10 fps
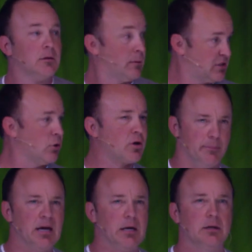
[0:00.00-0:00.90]
I'm still
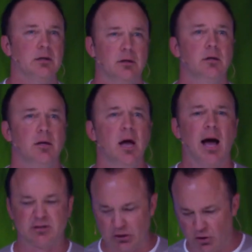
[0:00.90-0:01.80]
committed.
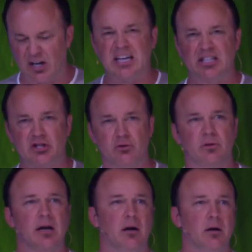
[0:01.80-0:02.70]
I'm still going to get you
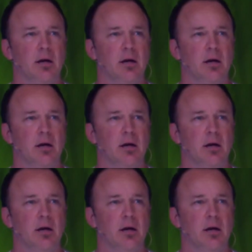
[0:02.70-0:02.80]
there.